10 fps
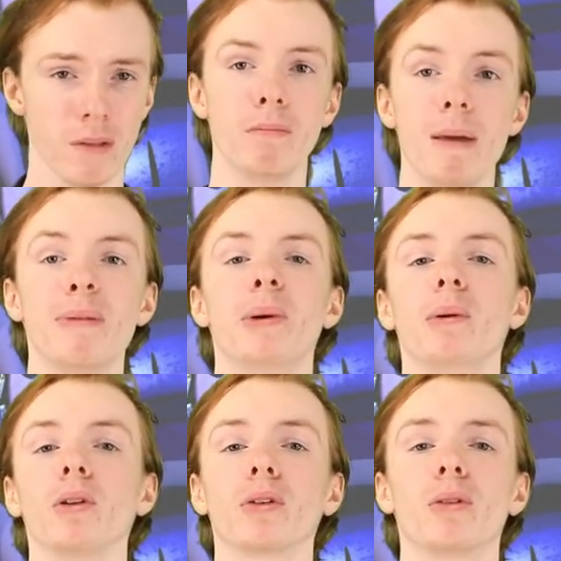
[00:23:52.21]
Maybe we
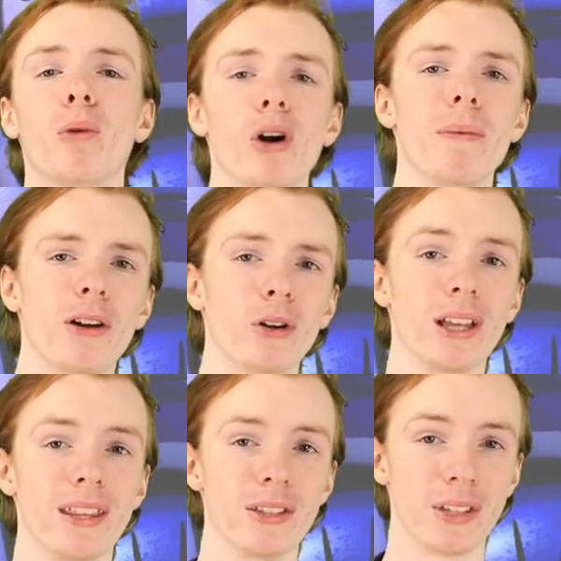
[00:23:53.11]
will learn more about her
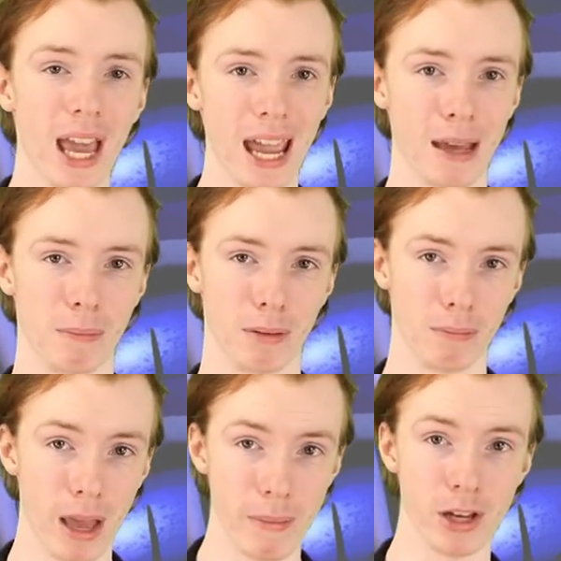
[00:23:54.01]
in this game.
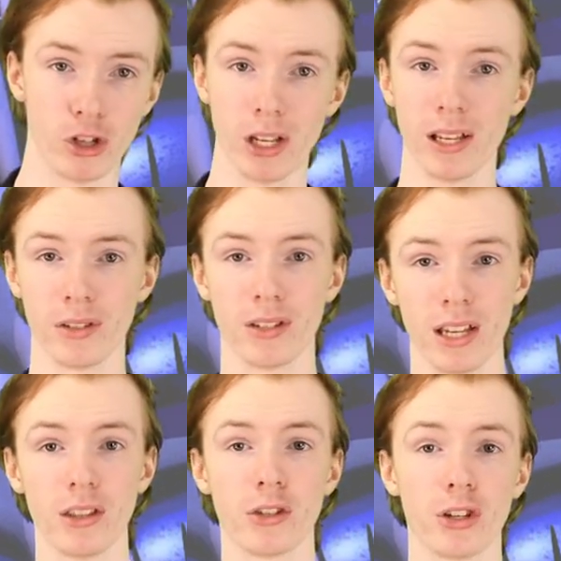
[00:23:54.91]
Maybe she is
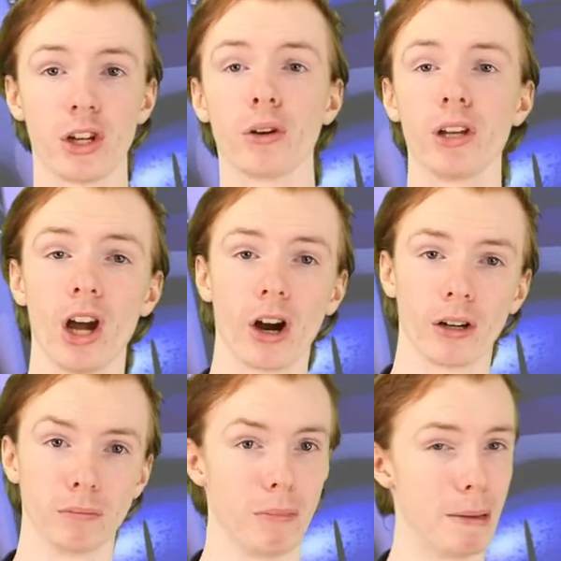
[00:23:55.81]
indeed the security
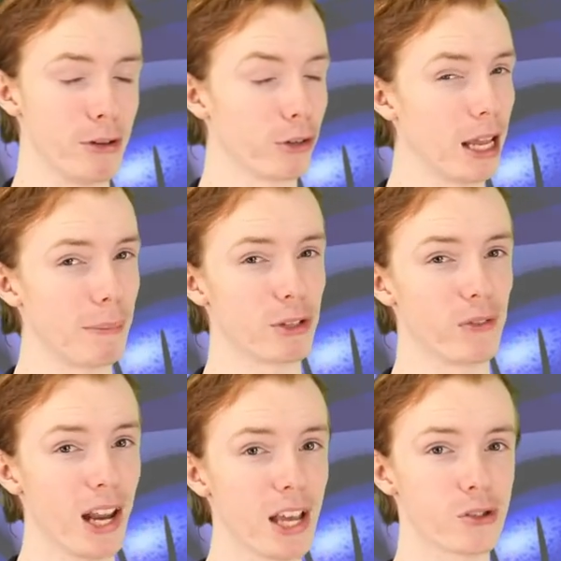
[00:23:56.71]
guard, maybe her name is
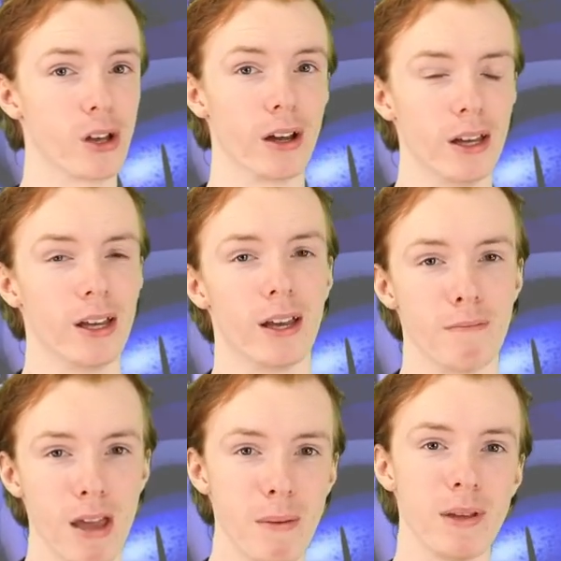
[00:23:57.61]
Vanessa,
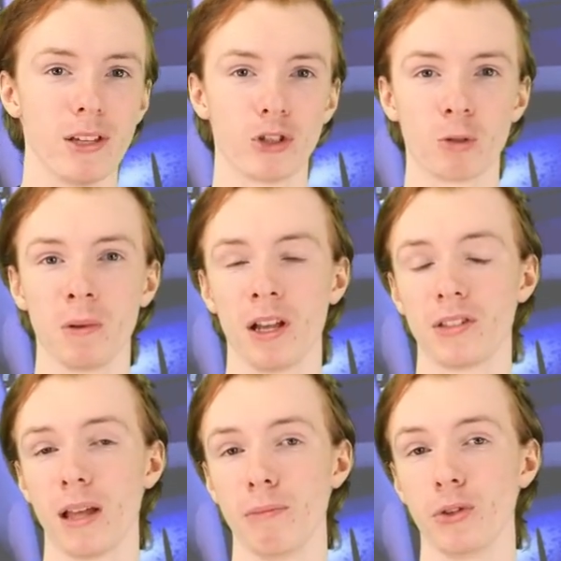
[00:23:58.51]
maybe it's just
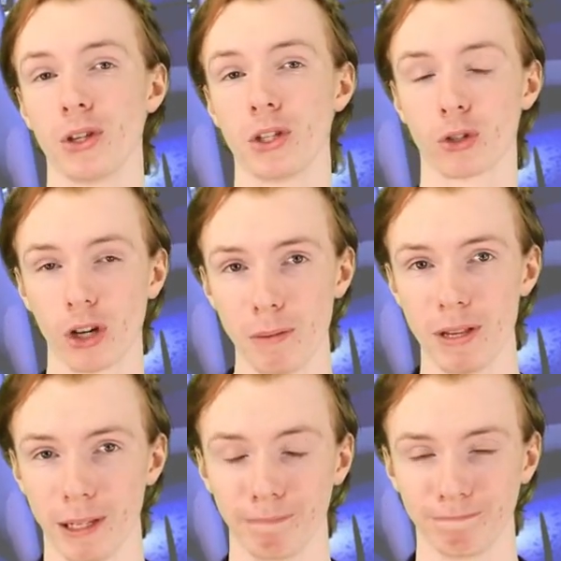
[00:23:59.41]
because that music is
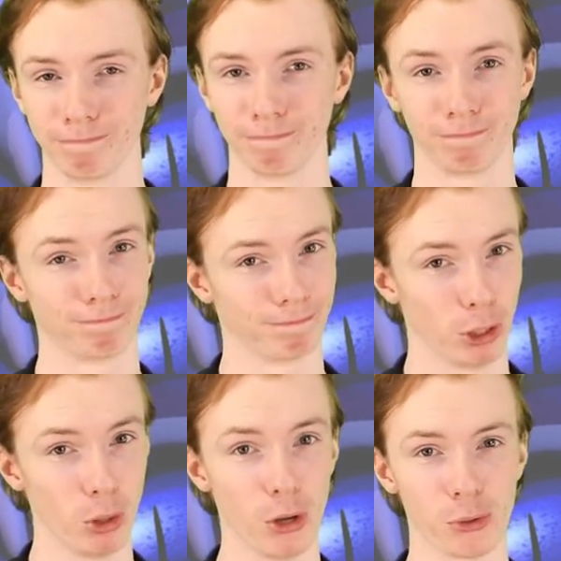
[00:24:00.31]
creepy.
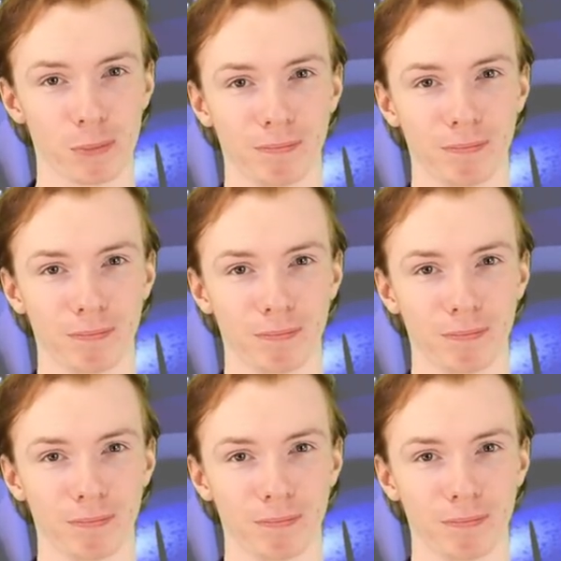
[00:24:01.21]
Who knows?